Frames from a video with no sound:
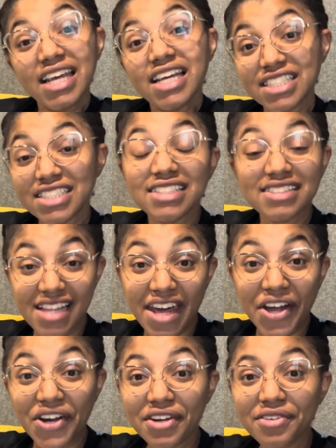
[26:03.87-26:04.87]
she's
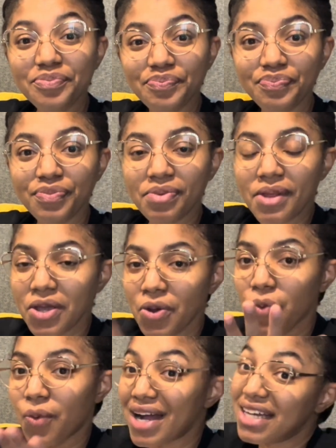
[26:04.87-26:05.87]
there.
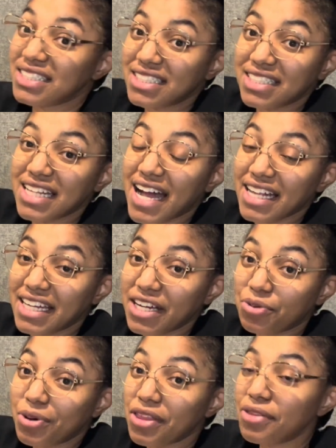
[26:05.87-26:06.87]
Why is she not here
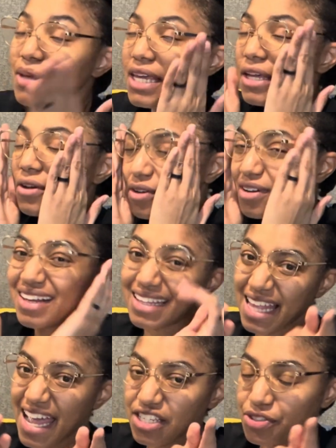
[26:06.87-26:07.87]
with me?
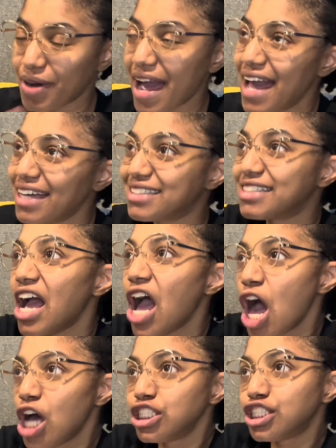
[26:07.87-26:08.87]
Glad you asked.
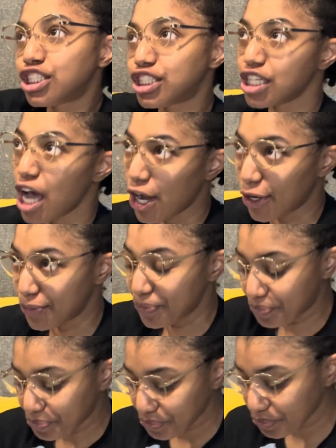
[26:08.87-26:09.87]
So
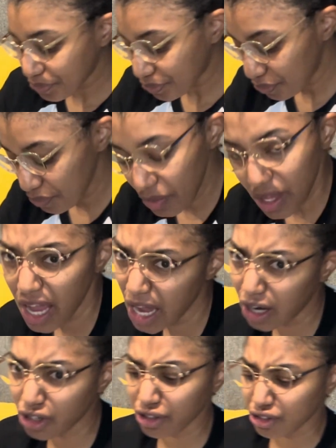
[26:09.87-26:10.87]

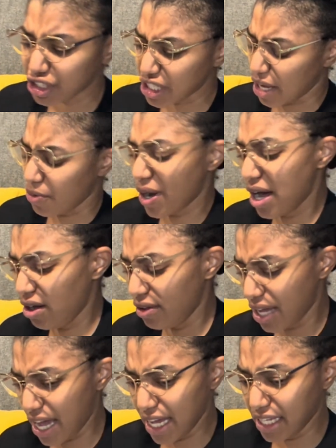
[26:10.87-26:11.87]
I'll crochet while
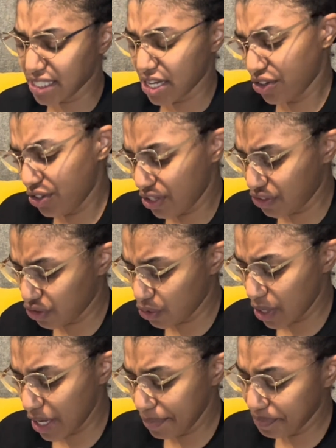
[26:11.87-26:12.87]
I tell you this
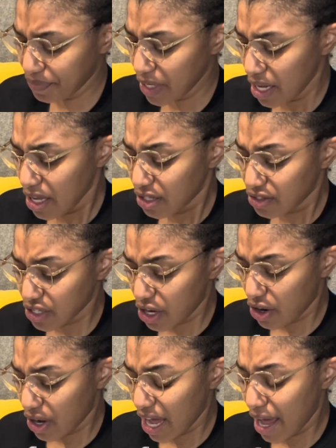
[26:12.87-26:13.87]
story.
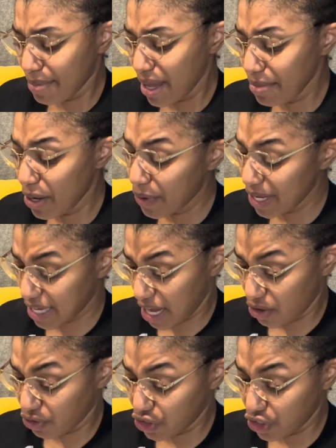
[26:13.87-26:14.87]
So I made my way
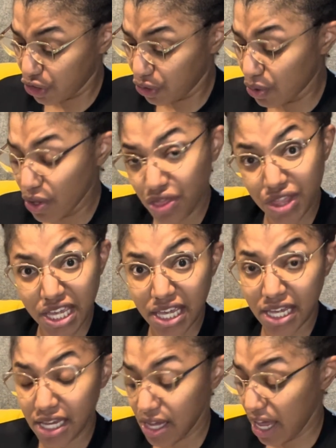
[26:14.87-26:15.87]
down to
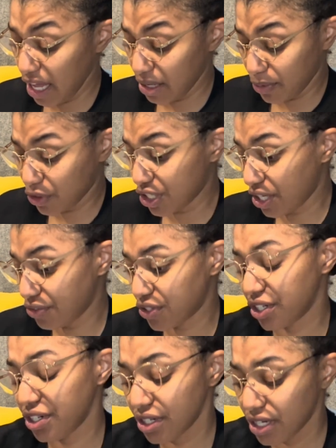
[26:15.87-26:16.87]
the animal shelter